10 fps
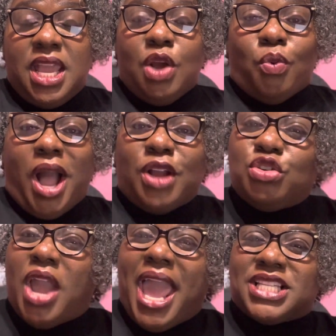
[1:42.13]
While
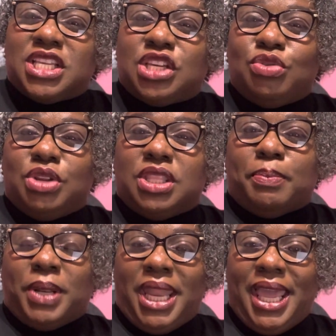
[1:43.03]
you're executing the
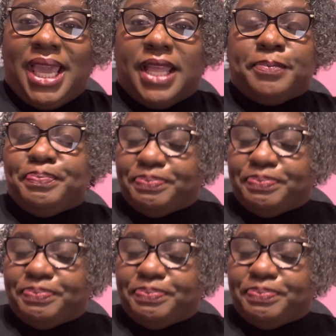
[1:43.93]
plan,